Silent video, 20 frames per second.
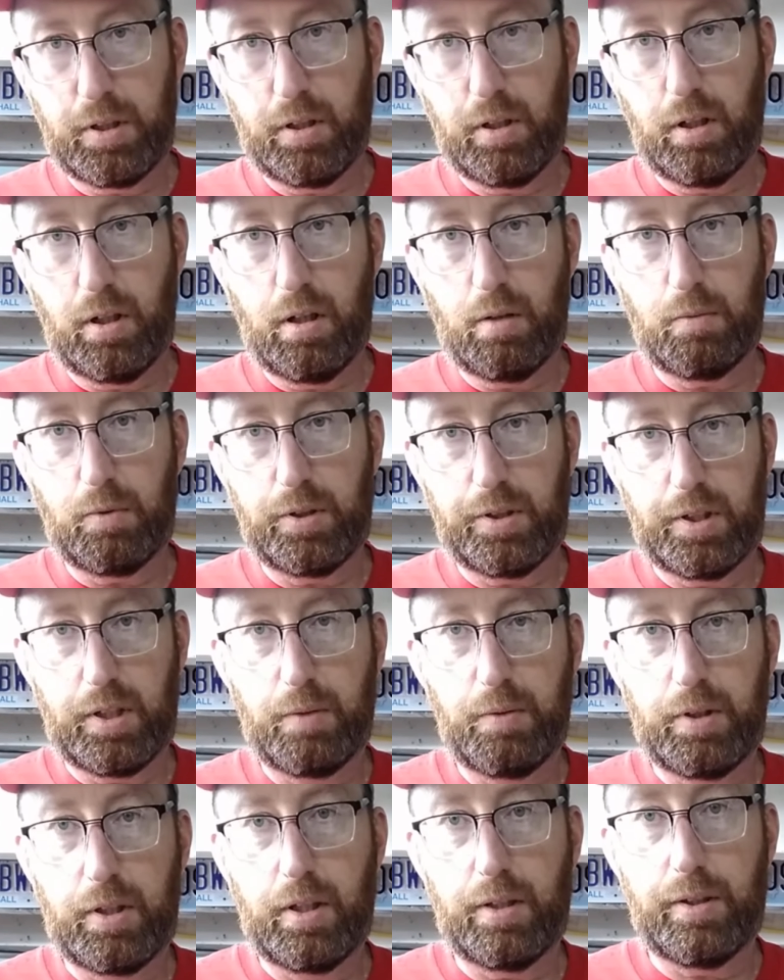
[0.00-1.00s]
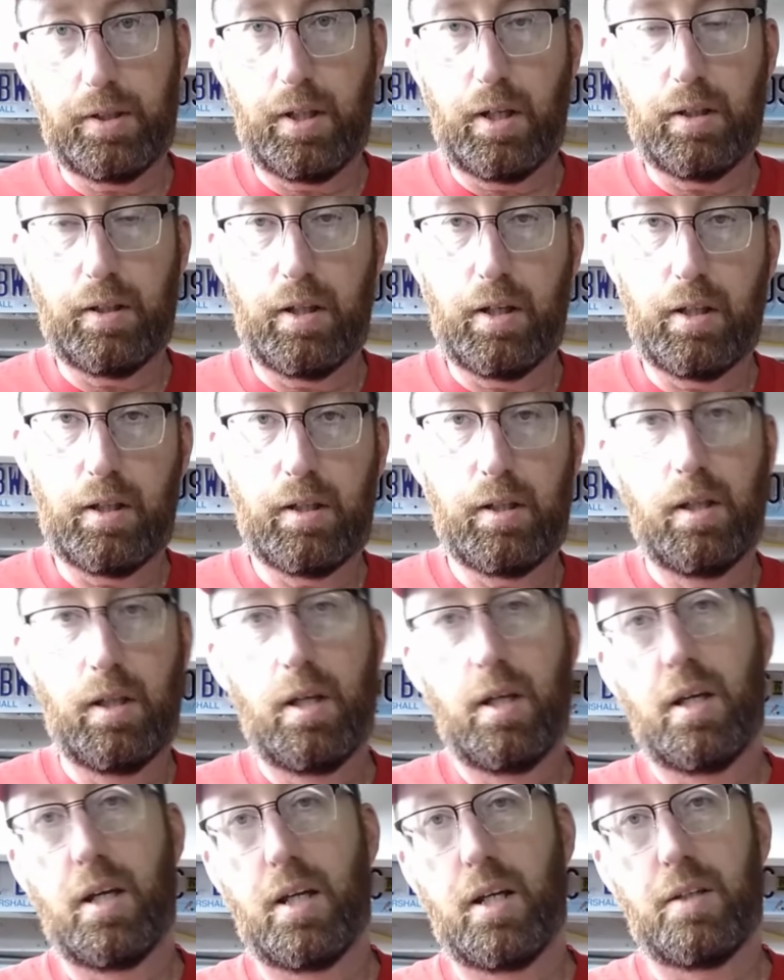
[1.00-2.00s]
in here and we'll see what they sound like,
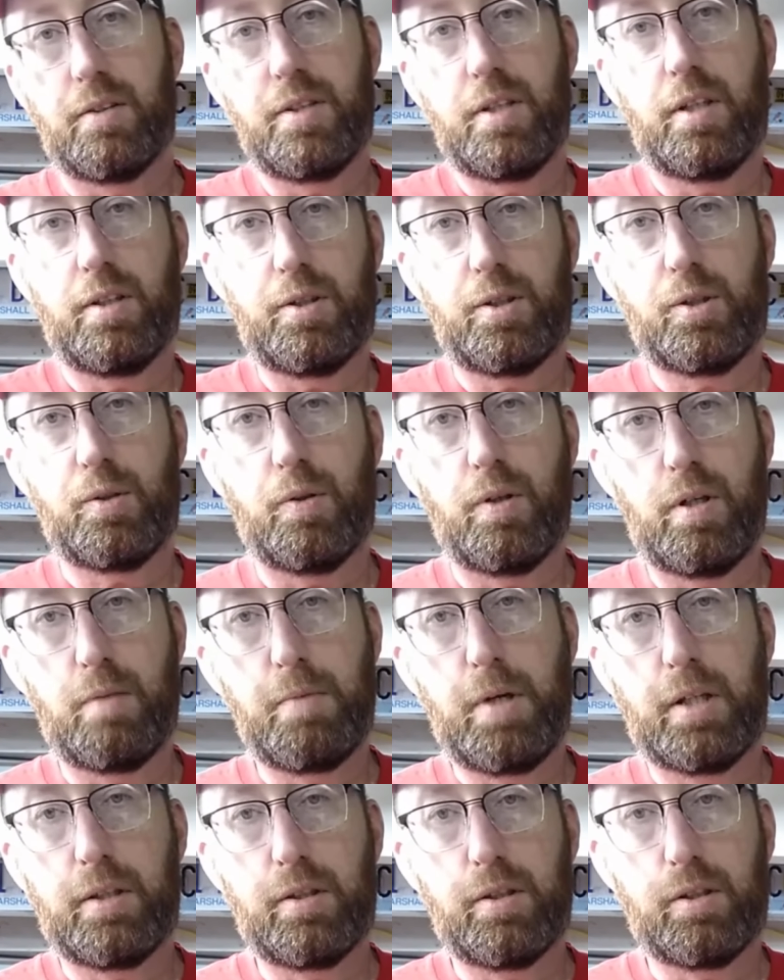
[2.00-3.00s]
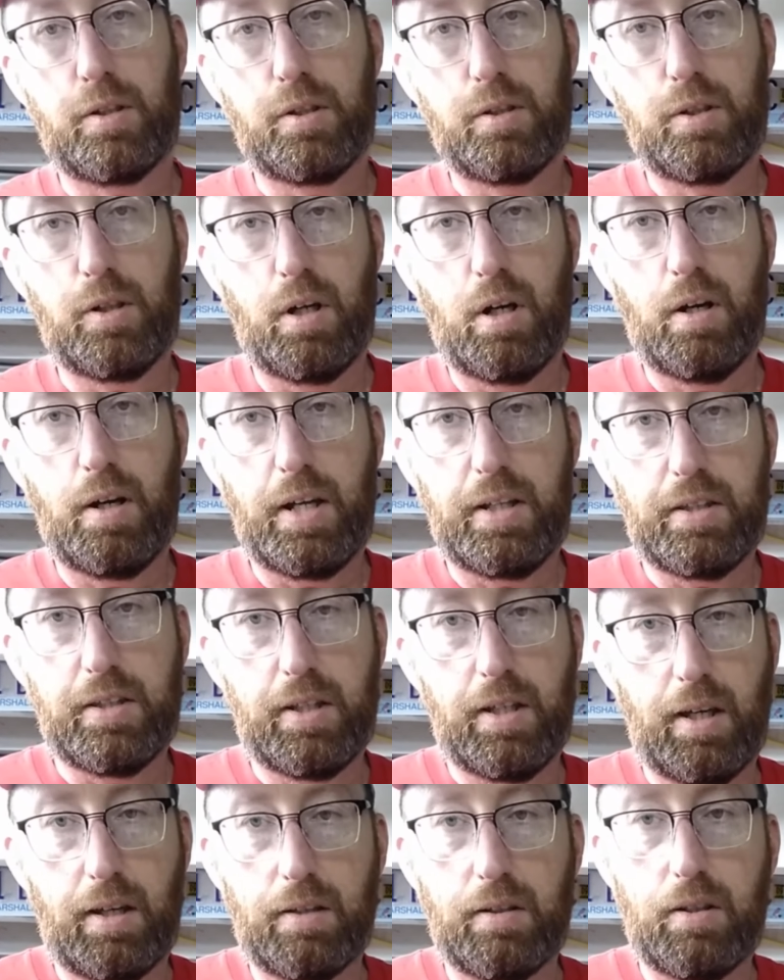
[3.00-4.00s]
and I'll tell the story about this guitar at
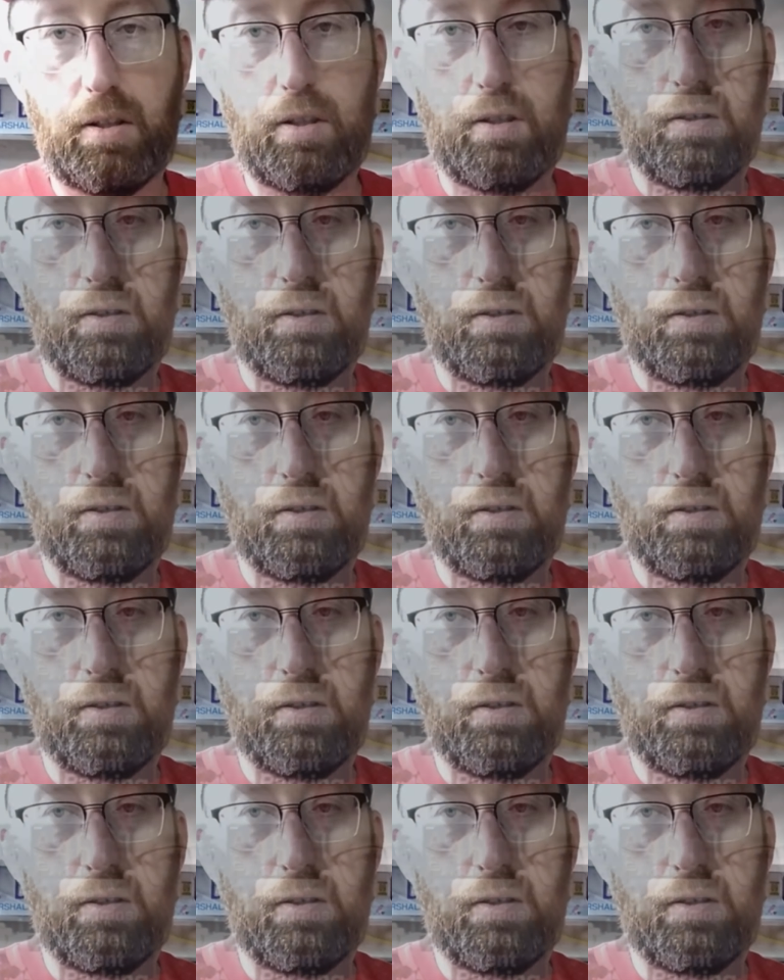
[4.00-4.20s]
the end.